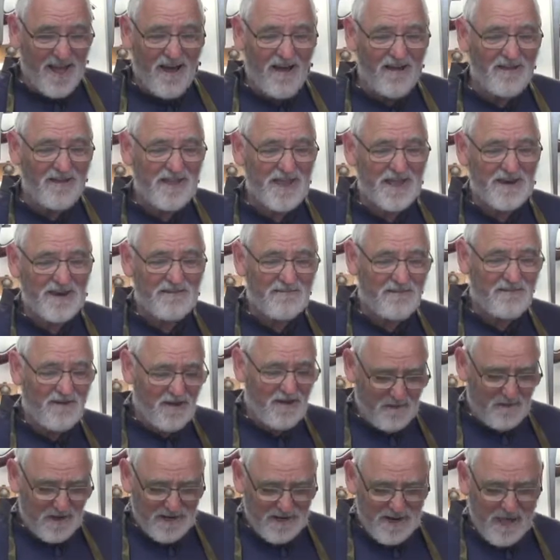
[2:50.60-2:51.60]
I'll get it
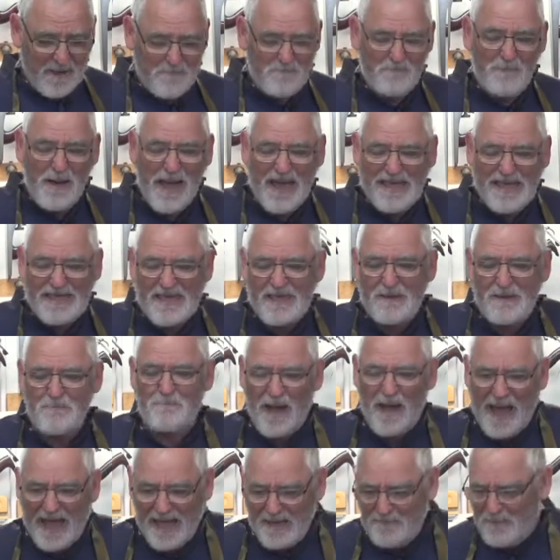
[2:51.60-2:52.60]
right one day. Baking
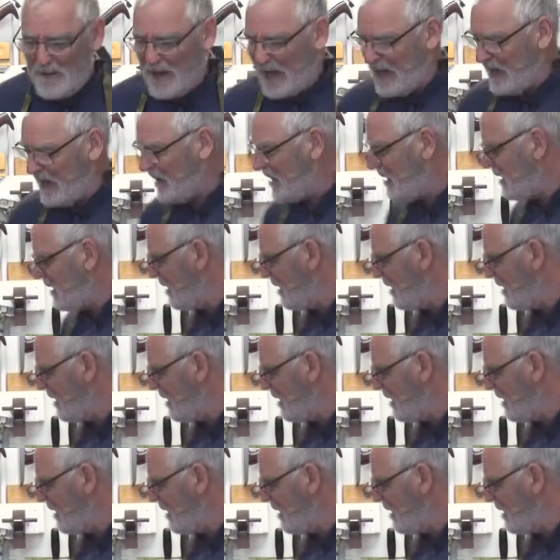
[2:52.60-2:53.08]
paper.